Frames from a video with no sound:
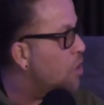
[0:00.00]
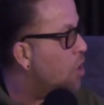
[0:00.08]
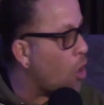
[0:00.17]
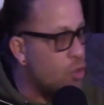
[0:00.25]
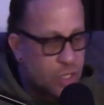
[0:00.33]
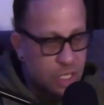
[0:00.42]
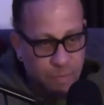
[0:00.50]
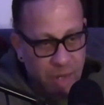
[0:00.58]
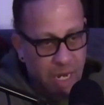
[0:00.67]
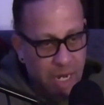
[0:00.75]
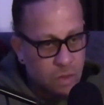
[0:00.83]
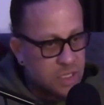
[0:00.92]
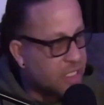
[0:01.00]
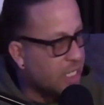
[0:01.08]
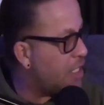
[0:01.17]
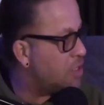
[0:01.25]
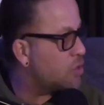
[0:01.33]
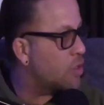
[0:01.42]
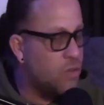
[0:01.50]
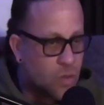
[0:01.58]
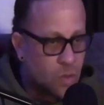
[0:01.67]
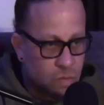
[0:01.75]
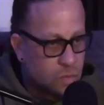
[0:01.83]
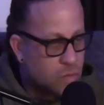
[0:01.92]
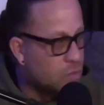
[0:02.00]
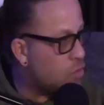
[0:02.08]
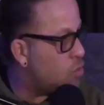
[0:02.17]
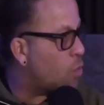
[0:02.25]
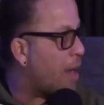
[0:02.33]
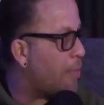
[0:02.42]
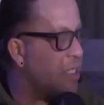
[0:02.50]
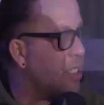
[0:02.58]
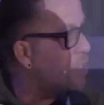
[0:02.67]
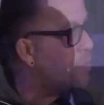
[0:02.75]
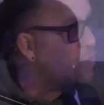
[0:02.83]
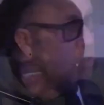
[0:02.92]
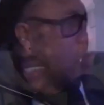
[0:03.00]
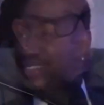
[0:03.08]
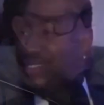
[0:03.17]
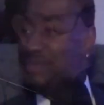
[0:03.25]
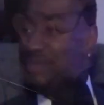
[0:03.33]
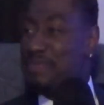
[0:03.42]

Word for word: Are you getting back on the stage? Are you going rapping again? You know what's going on?